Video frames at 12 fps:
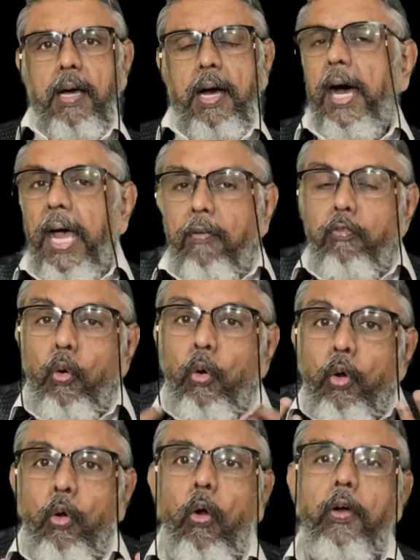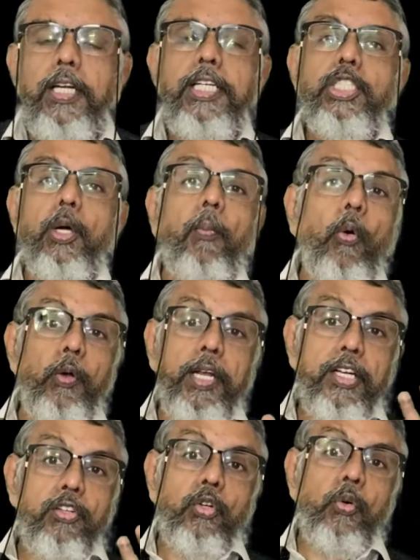I have no knowledge about
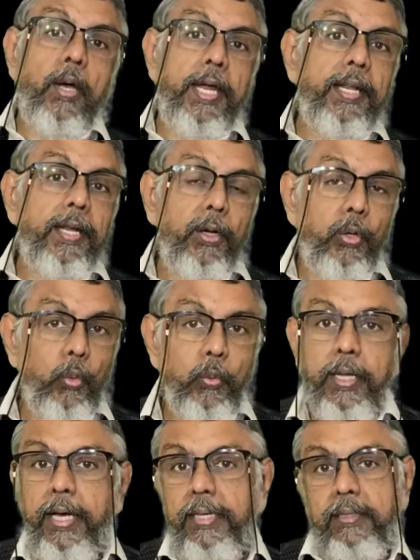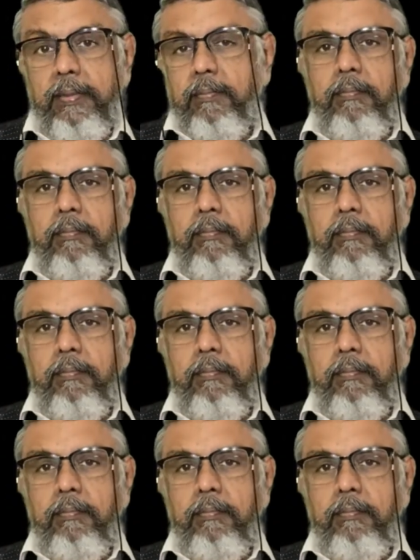it, so I didn't do that.